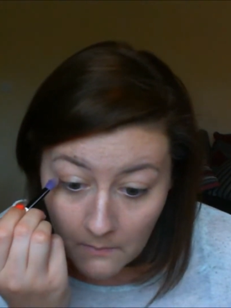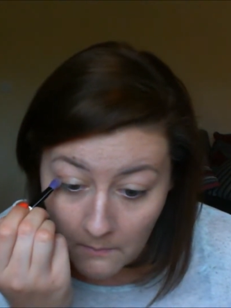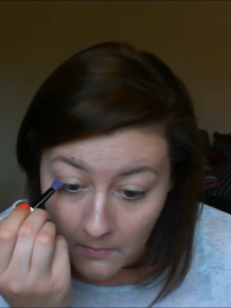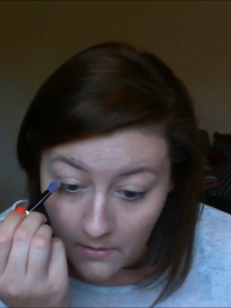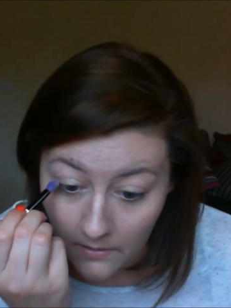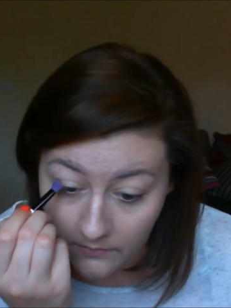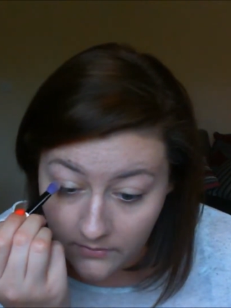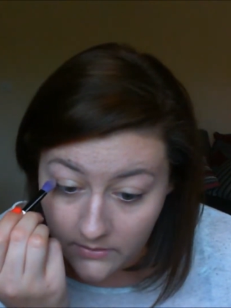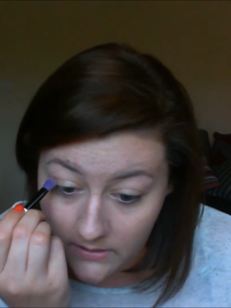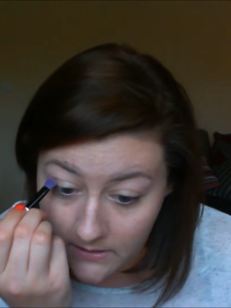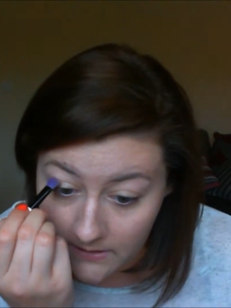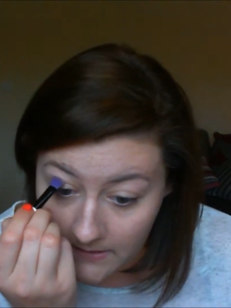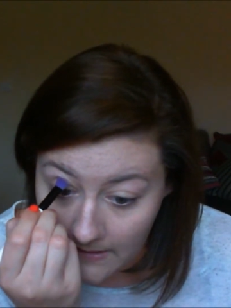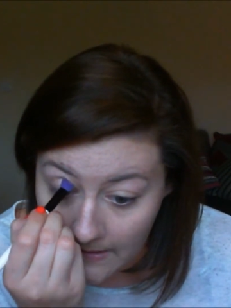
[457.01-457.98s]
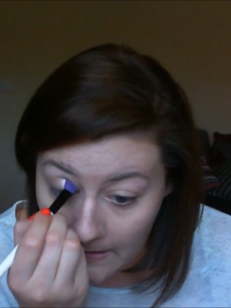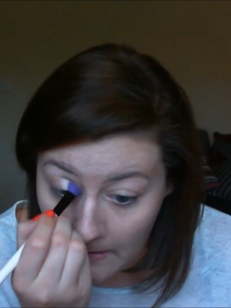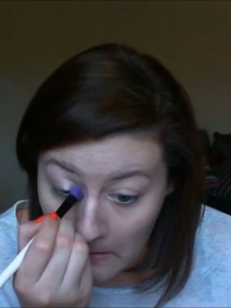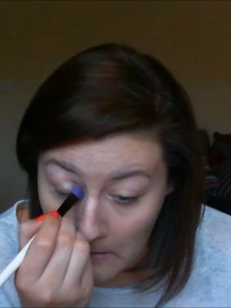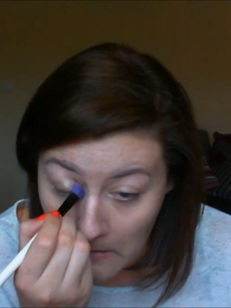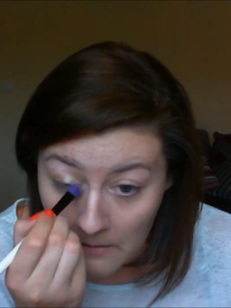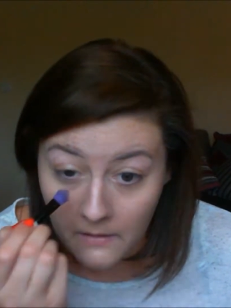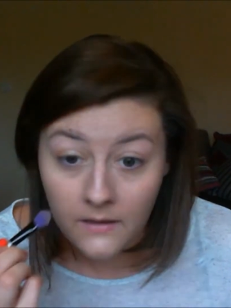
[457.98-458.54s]
but other than that,
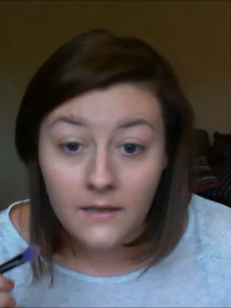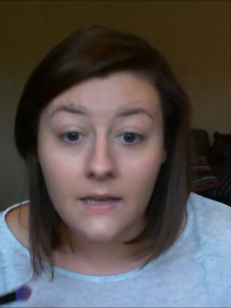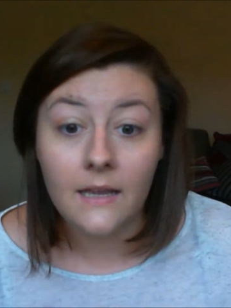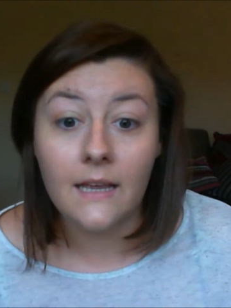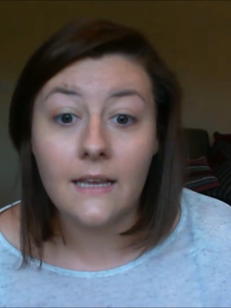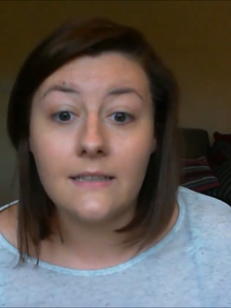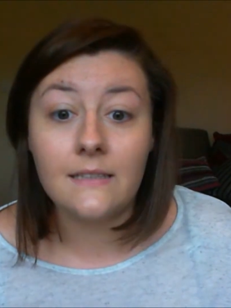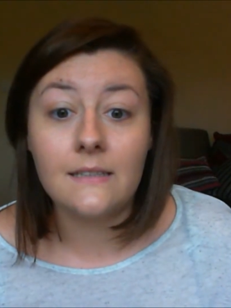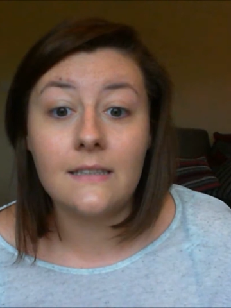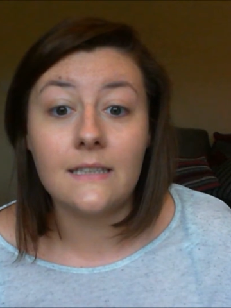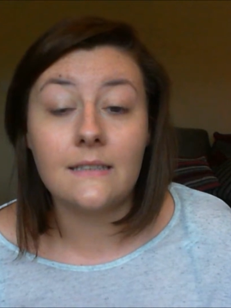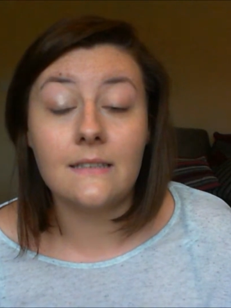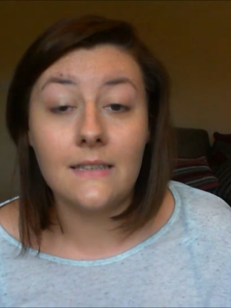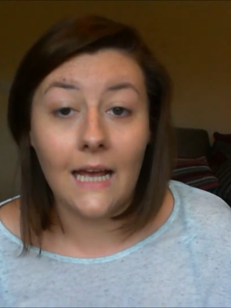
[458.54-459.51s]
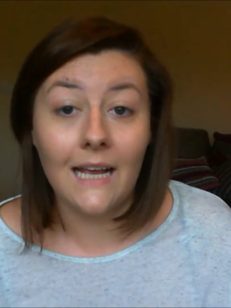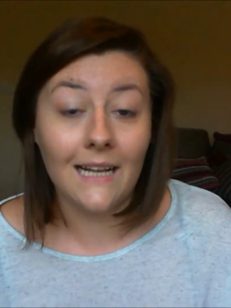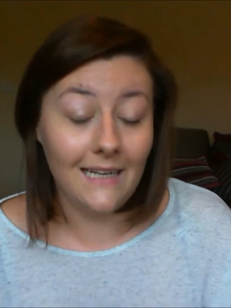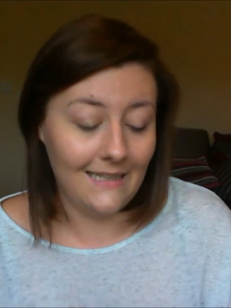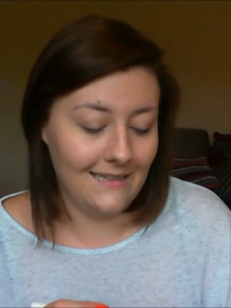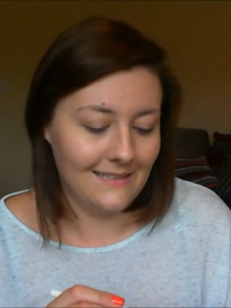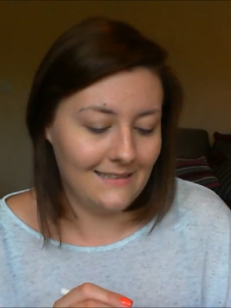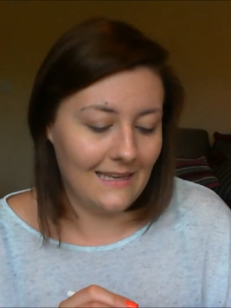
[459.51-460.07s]
it is exactly
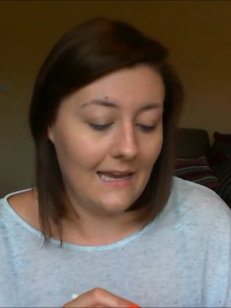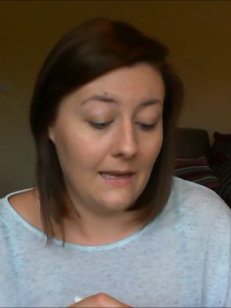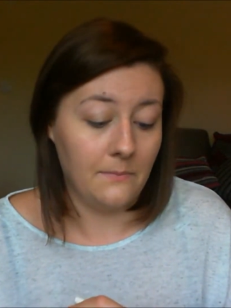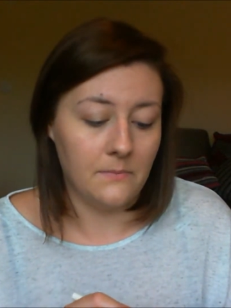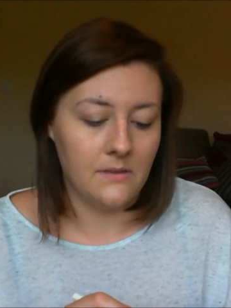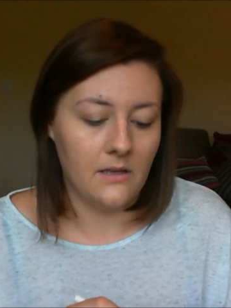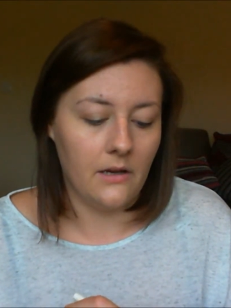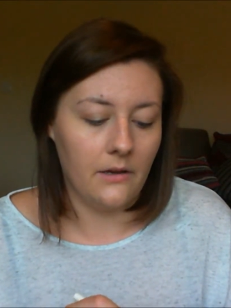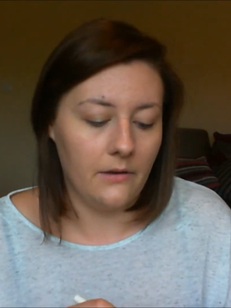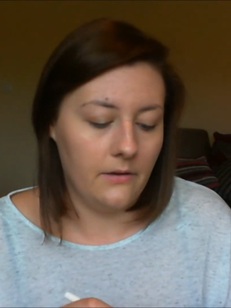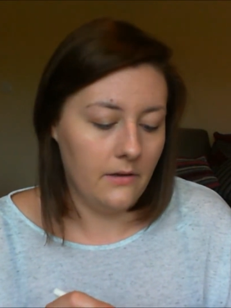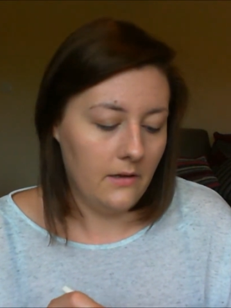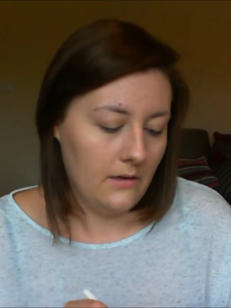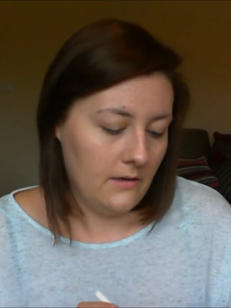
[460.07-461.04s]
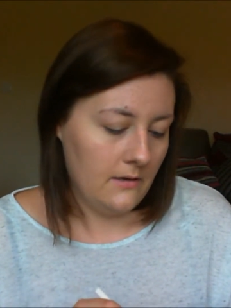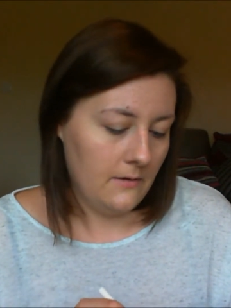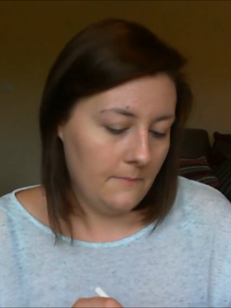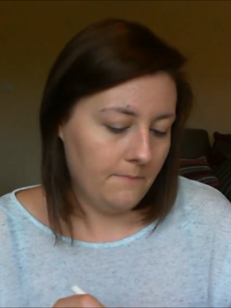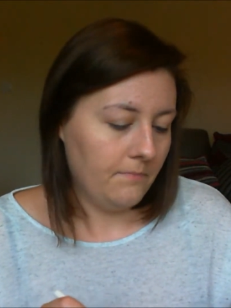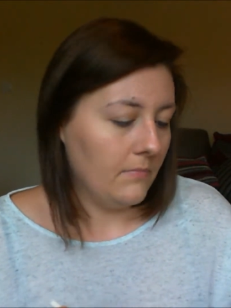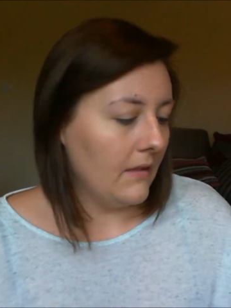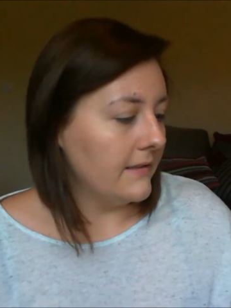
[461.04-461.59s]
the same. So
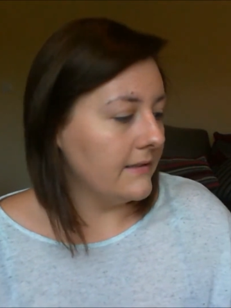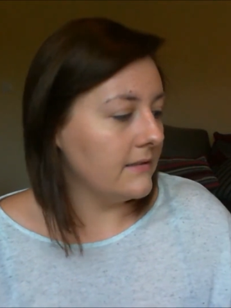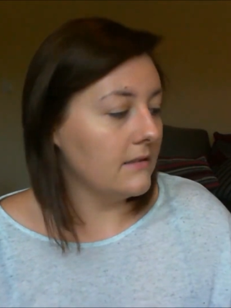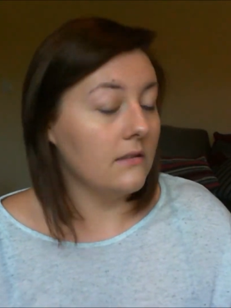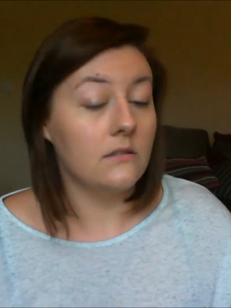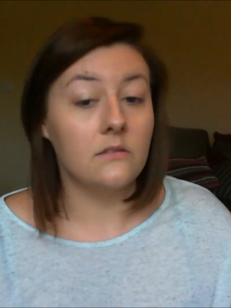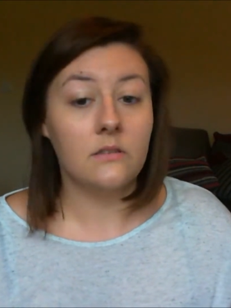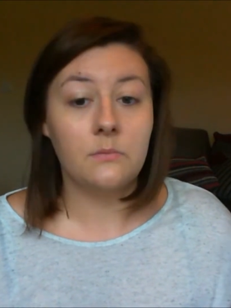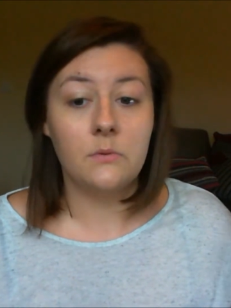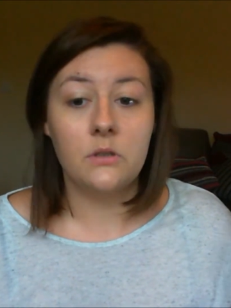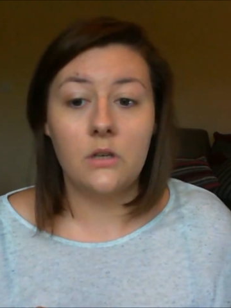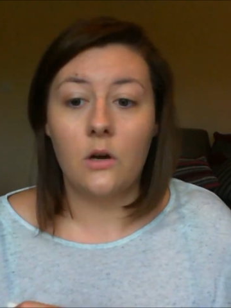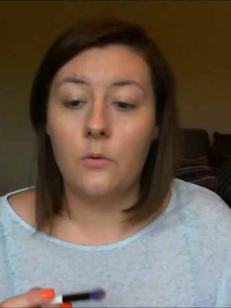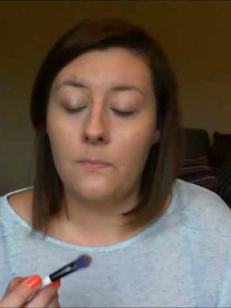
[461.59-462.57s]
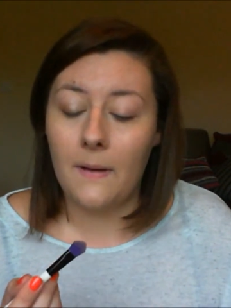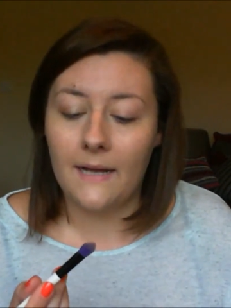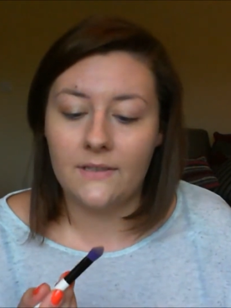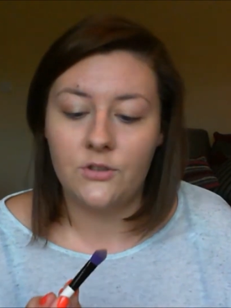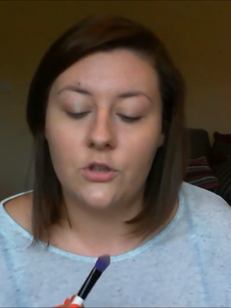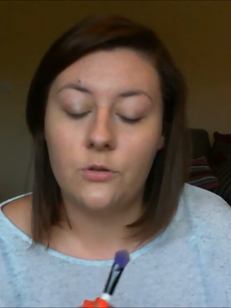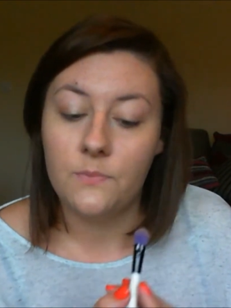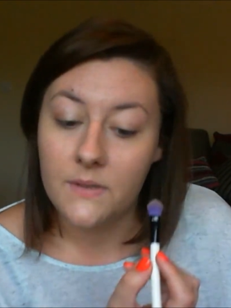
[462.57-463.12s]
there's some good old MAC
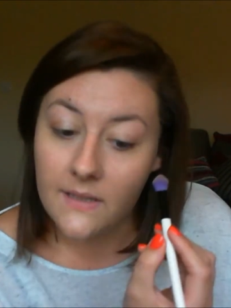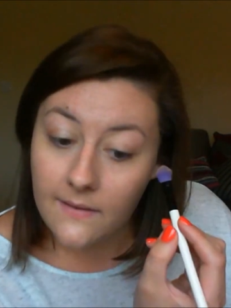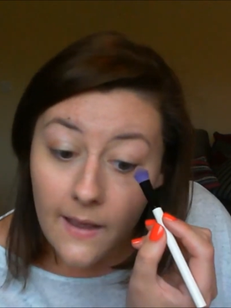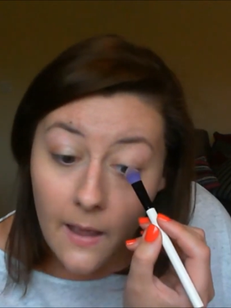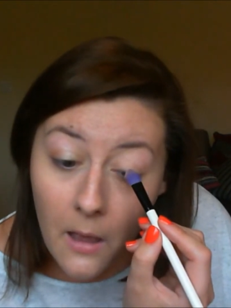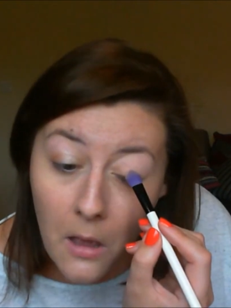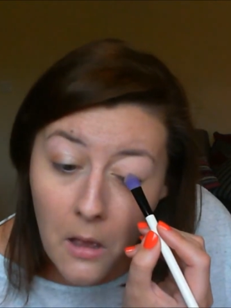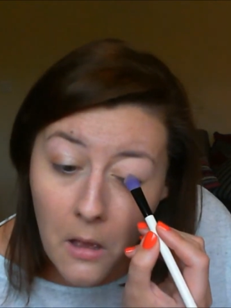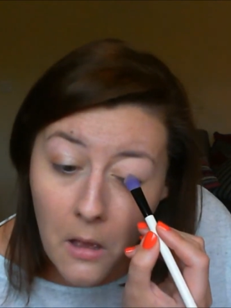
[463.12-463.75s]
dupes in there.